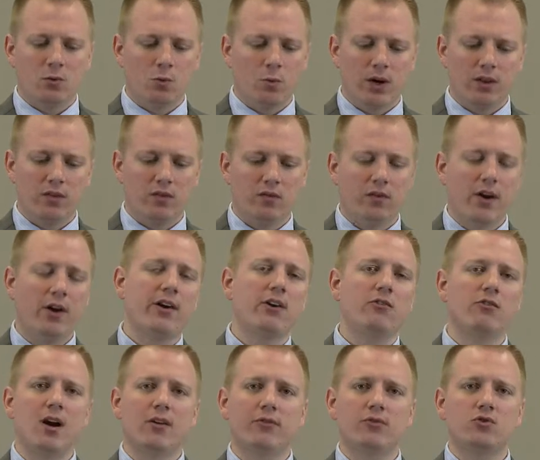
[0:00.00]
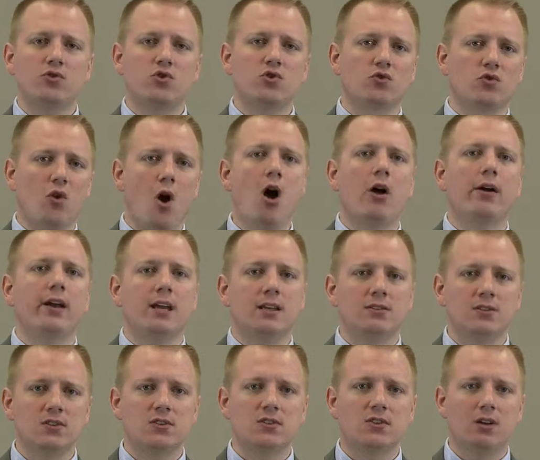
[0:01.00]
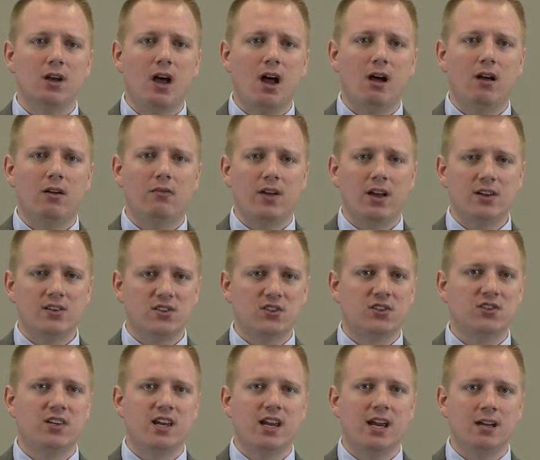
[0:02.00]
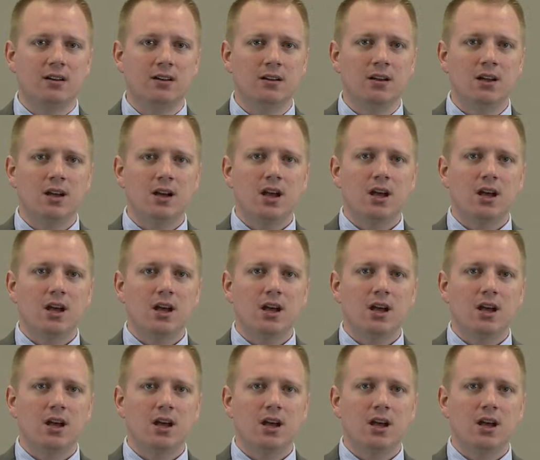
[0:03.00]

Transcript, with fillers: with very rough drawings of a scene,